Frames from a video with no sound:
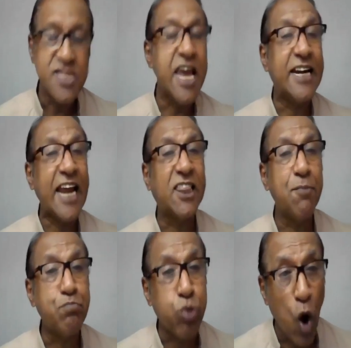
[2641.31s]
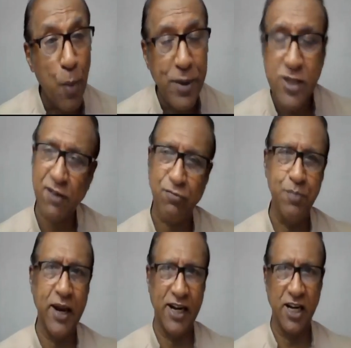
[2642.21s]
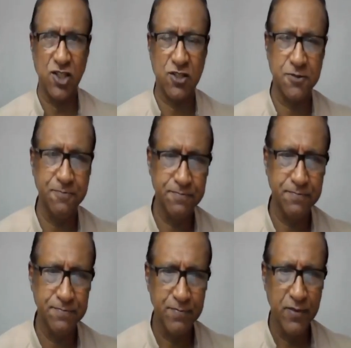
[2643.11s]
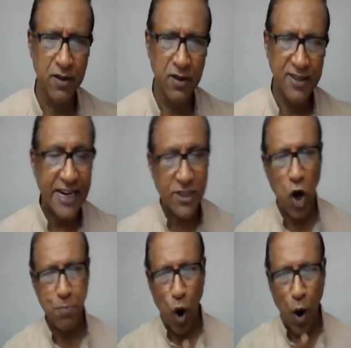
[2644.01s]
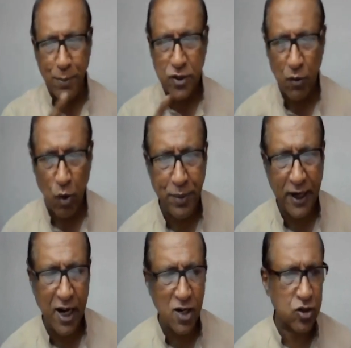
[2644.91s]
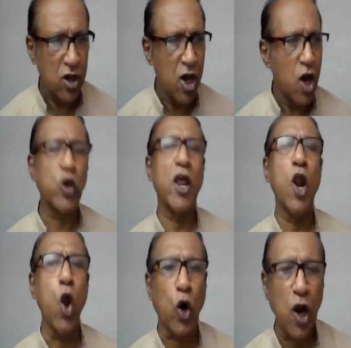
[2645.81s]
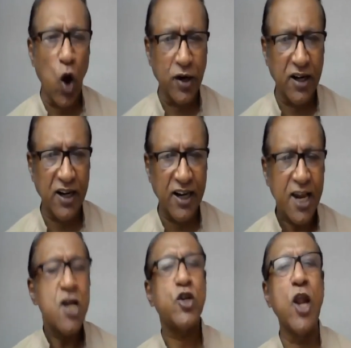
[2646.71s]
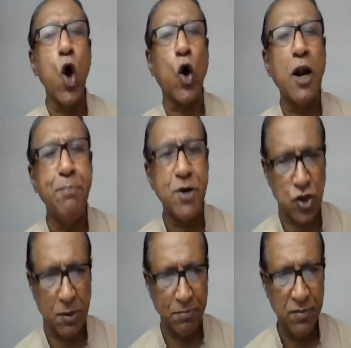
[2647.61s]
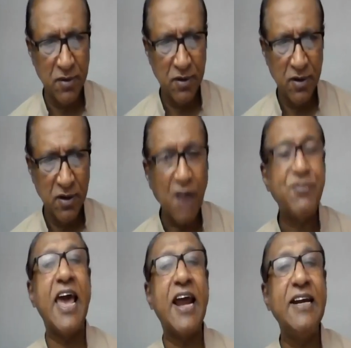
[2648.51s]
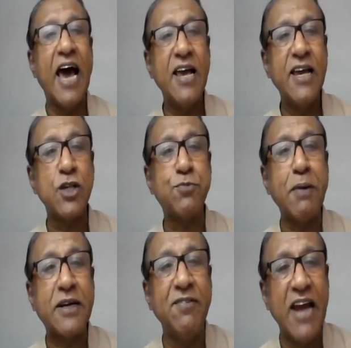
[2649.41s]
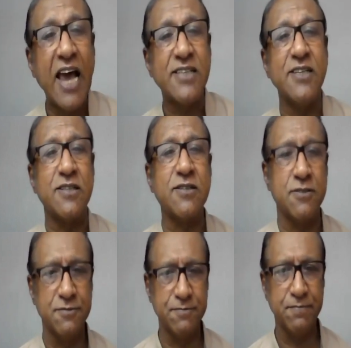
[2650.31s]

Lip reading: They take the promise of obedience. That's called promise of obedience to the local ordinary, to the local bishop of their respective diocese.